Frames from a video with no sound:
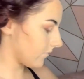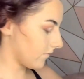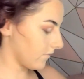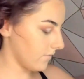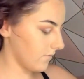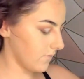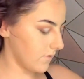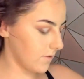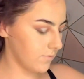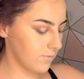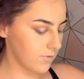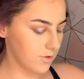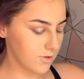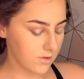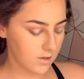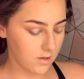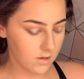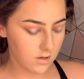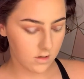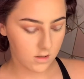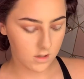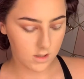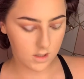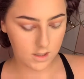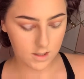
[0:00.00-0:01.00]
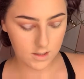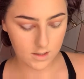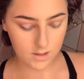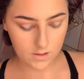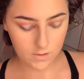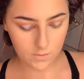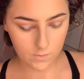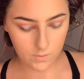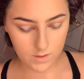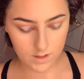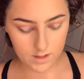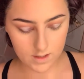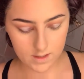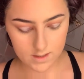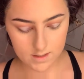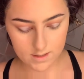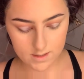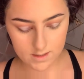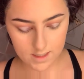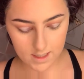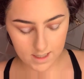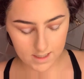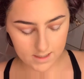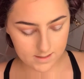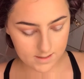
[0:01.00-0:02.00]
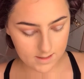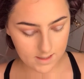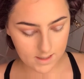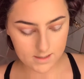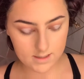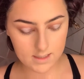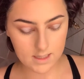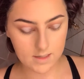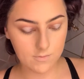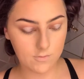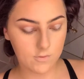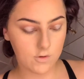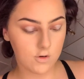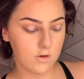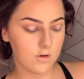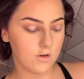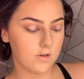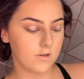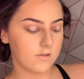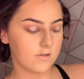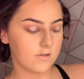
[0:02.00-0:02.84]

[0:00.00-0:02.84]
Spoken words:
So I'm just going to go in with this exact same colours.